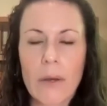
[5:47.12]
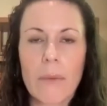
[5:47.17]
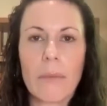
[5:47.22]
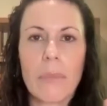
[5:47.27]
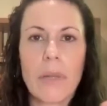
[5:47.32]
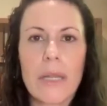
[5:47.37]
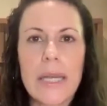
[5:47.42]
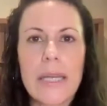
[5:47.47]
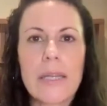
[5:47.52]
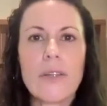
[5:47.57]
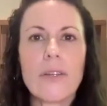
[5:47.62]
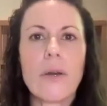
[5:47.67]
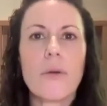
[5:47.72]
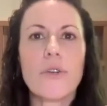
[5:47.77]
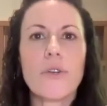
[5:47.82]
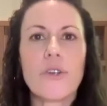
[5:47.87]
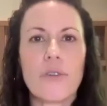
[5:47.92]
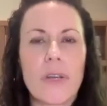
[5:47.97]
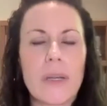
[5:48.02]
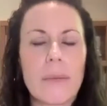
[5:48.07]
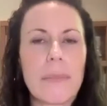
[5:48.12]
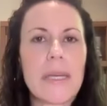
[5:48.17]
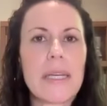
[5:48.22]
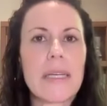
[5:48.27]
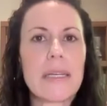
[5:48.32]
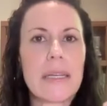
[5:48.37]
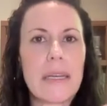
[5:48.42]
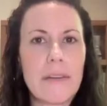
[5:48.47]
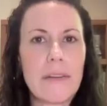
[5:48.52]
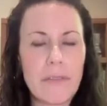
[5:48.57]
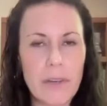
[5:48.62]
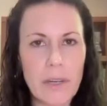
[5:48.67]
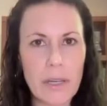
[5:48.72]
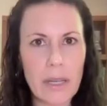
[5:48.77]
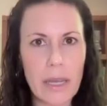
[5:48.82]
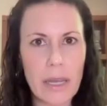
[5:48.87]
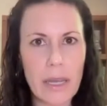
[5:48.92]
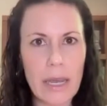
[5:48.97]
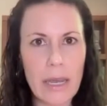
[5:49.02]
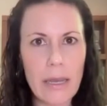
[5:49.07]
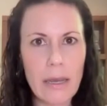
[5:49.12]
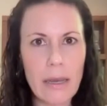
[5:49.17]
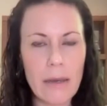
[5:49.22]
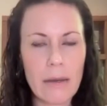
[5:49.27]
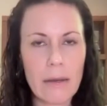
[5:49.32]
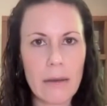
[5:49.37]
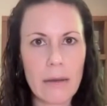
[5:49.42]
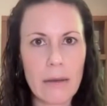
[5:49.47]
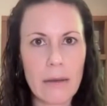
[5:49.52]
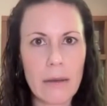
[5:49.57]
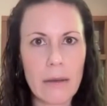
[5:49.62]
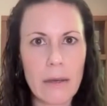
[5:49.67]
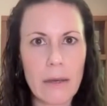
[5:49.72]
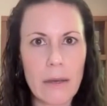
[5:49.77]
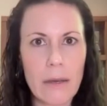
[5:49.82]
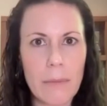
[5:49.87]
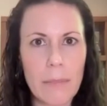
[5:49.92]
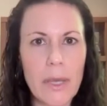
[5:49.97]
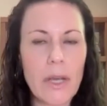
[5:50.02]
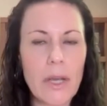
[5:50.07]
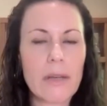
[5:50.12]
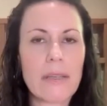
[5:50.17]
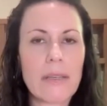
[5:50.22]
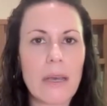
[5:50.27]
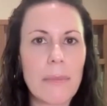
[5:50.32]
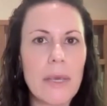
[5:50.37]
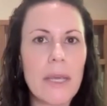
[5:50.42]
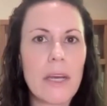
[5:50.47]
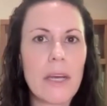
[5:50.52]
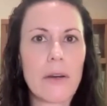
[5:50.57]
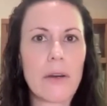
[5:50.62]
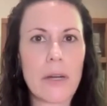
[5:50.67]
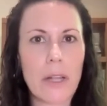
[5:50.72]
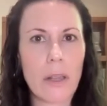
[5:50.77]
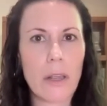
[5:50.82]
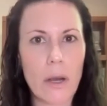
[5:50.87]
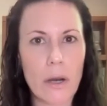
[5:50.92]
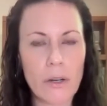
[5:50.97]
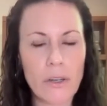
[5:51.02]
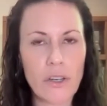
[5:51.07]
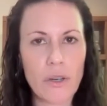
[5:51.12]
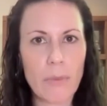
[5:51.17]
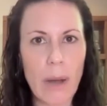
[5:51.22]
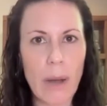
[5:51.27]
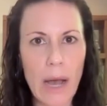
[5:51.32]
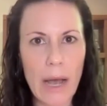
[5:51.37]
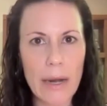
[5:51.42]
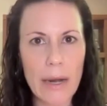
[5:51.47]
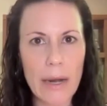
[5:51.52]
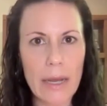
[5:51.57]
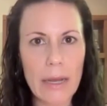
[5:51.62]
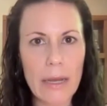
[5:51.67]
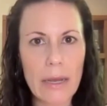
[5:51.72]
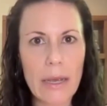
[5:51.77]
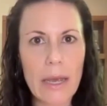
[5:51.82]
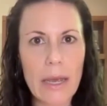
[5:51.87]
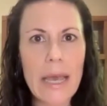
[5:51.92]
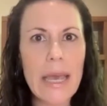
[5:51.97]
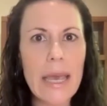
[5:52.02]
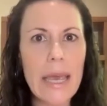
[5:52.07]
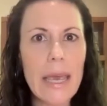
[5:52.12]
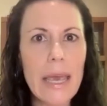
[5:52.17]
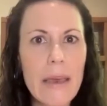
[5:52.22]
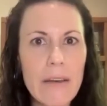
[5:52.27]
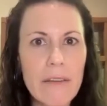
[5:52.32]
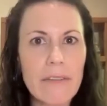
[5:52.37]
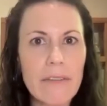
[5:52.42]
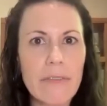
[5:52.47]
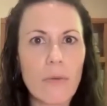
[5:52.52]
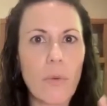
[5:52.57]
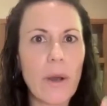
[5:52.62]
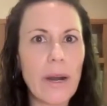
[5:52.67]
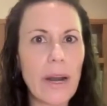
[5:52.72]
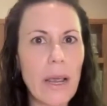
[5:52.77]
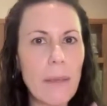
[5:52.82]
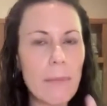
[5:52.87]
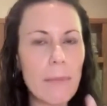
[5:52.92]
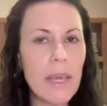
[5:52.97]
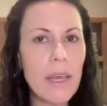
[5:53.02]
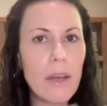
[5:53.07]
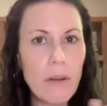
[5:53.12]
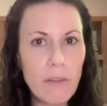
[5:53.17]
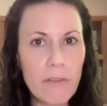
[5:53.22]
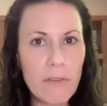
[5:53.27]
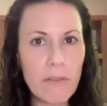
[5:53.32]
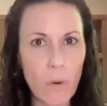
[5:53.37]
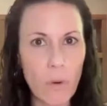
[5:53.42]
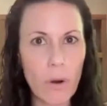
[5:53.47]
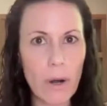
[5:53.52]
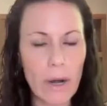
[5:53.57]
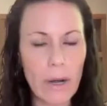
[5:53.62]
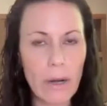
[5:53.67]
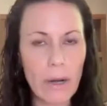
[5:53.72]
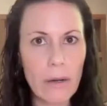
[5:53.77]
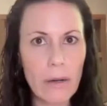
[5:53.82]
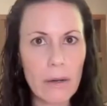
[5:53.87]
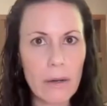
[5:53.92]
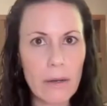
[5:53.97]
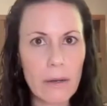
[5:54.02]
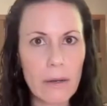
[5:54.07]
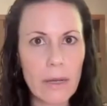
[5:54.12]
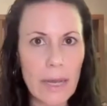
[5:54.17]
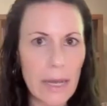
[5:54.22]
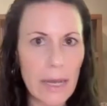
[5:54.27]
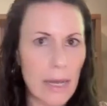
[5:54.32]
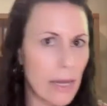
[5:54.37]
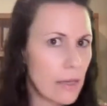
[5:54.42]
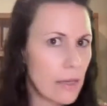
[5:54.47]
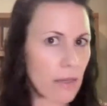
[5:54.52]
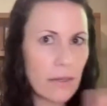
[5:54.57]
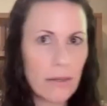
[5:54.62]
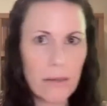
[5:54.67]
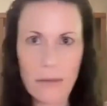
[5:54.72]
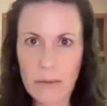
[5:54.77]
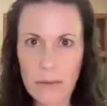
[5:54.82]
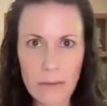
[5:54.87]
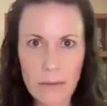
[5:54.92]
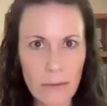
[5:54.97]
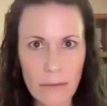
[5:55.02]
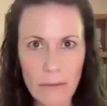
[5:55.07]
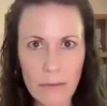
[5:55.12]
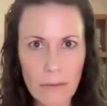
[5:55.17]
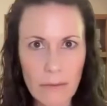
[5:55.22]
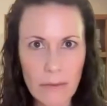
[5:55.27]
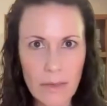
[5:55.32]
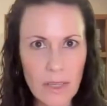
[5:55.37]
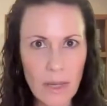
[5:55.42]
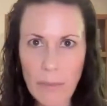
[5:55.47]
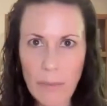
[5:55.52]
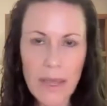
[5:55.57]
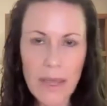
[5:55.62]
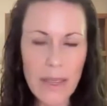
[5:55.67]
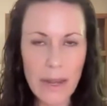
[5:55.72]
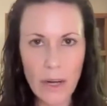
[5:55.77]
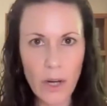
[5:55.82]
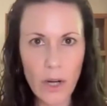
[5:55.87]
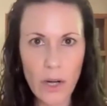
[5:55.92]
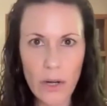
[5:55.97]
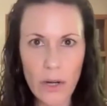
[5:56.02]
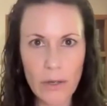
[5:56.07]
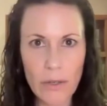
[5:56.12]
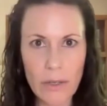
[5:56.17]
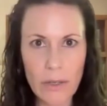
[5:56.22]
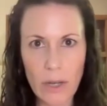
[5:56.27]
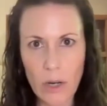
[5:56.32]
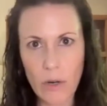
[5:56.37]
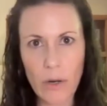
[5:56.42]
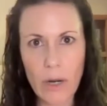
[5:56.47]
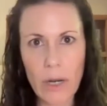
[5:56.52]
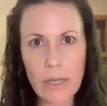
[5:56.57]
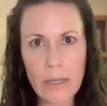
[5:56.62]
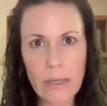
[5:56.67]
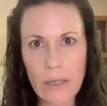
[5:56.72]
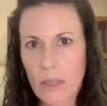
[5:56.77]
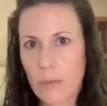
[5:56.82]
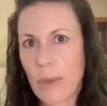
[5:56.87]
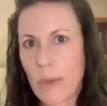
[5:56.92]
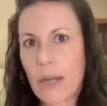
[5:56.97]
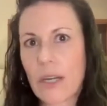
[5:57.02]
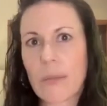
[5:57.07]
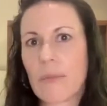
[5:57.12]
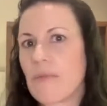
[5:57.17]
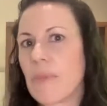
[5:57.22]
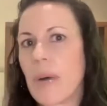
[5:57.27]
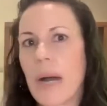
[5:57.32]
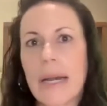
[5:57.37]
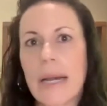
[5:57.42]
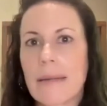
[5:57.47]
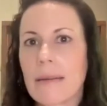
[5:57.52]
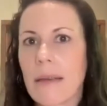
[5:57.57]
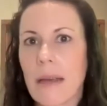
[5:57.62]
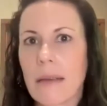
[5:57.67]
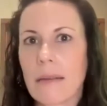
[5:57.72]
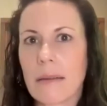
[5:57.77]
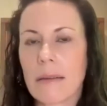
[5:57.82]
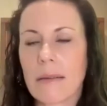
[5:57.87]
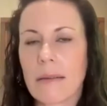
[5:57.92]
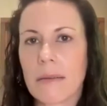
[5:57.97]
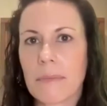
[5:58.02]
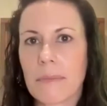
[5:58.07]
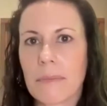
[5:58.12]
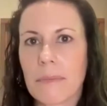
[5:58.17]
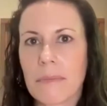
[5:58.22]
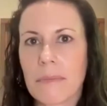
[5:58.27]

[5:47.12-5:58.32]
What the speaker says: Please don't treat me differently because I'm here in a larger body, if what I'm here for is something that occurs across the spectrum of body sizes.